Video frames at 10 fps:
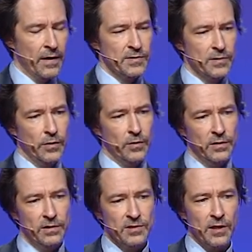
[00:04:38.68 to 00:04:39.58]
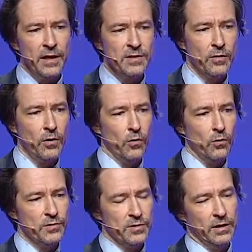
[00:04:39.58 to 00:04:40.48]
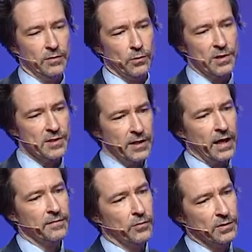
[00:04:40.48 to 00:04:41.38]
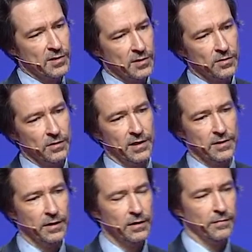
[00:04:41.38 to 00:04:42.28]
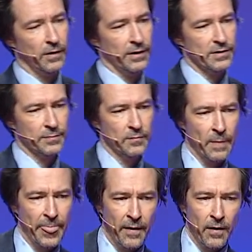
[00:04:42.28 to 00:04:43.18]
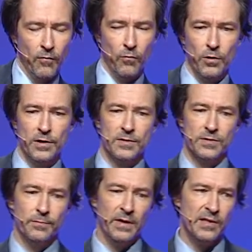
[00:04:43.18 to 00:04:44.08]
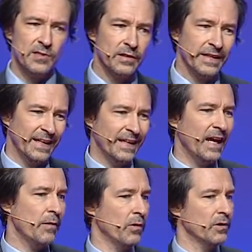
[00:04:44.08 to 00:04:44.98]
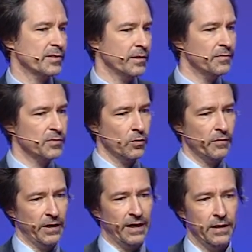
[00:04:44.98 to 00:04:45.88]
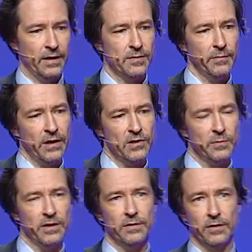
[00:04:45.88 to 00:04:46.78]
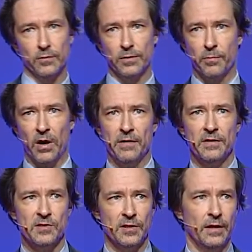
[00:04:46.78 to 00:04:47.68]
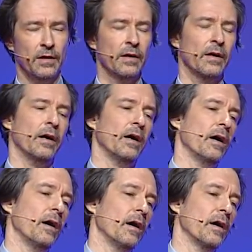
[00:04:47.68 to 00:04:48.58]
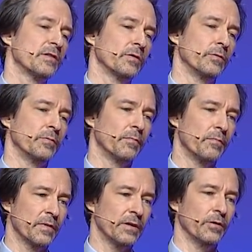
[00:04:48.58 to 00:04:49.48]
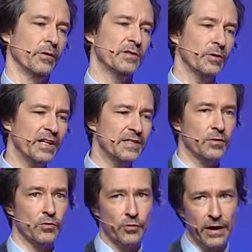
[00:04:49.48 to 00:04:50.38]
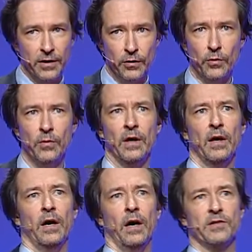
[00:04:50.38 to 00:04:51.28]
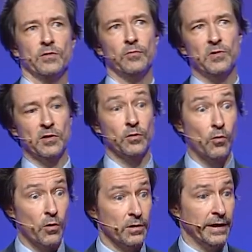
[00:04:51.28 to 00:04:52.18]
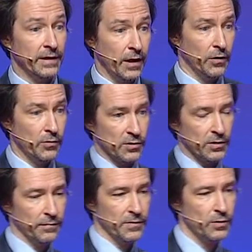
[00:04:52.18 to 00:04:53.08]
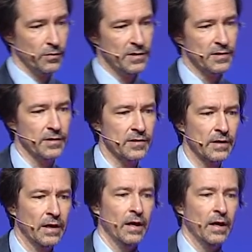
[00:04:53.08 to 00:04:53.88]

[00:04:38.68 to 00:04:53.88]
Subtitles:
So the design goals that were set for decentralized identifiers was to basically enable self-sovereign identity management, the privacy. So it's not easy to track you. It's not easy to correlate how you're using different services.